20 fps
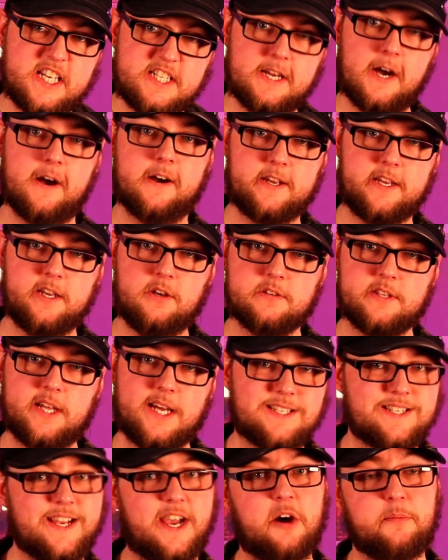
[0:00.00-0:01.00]
tugging on
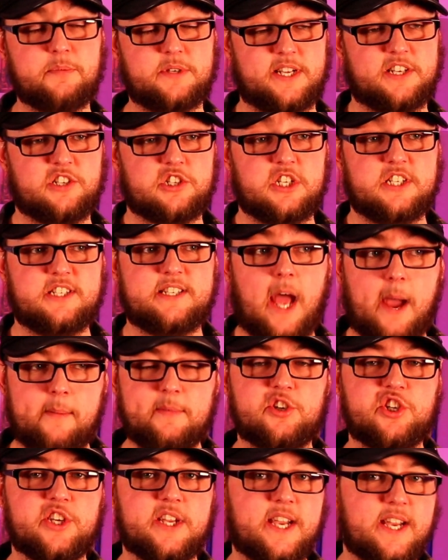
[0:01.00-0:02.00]
that tail, potentially
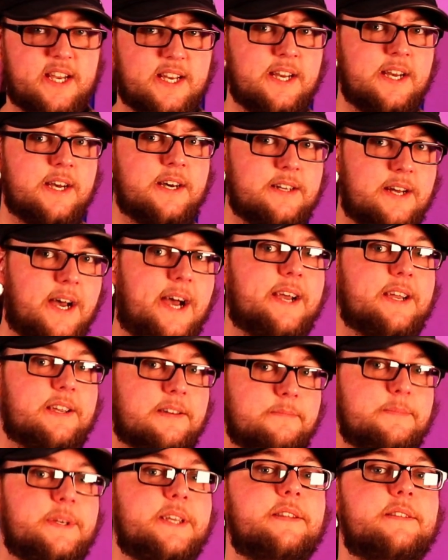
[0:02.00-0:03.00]
damaging it. That
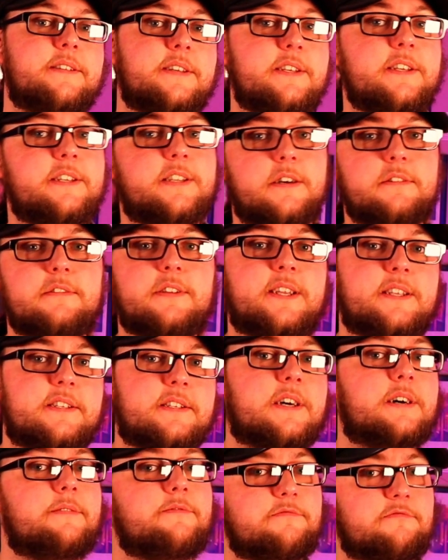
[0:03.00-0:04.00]
can mean that you don't
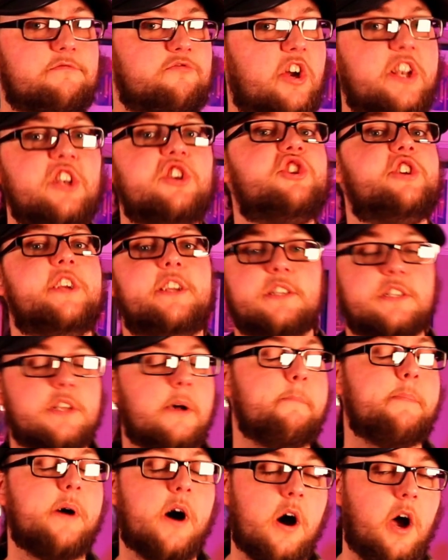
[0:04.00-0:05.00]
end up wrenching
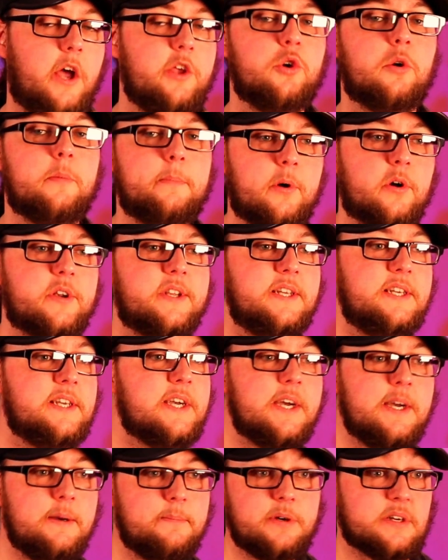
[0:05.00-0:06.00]
some part of your body,
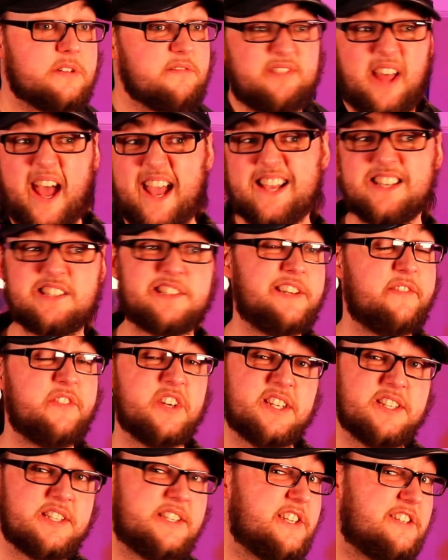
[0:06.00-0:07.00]
but that is another
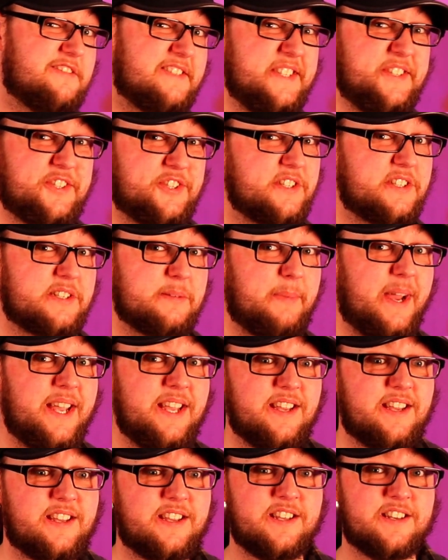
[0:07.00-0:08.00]
consideration to
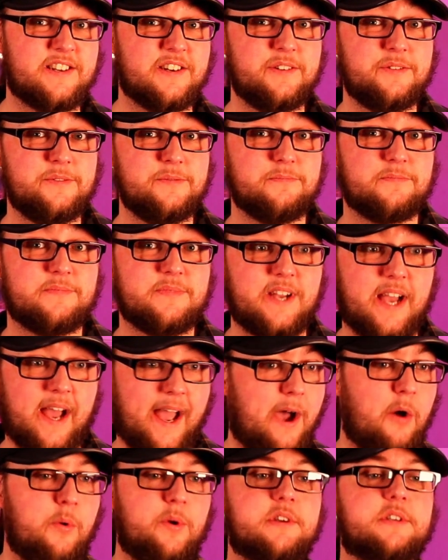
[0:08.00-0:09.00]
make. You know,
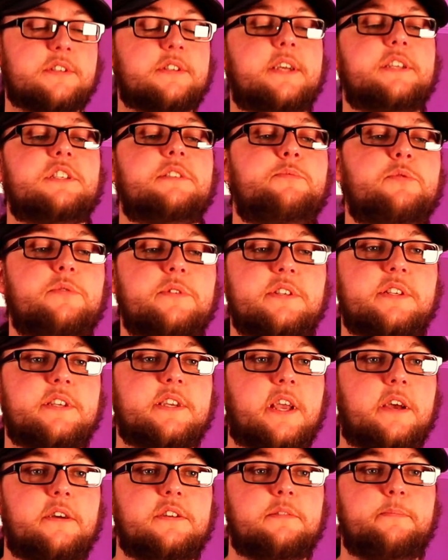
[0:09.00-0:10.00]
how accessible is it
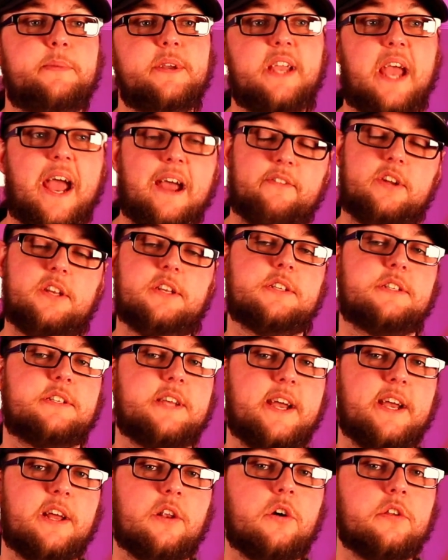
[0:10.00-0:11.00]
going to be having this
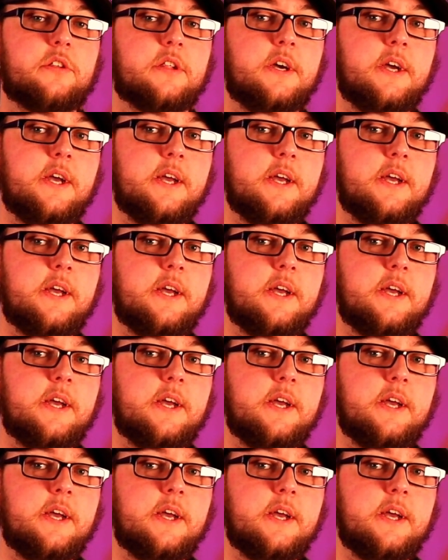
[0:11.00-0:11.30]
tail on?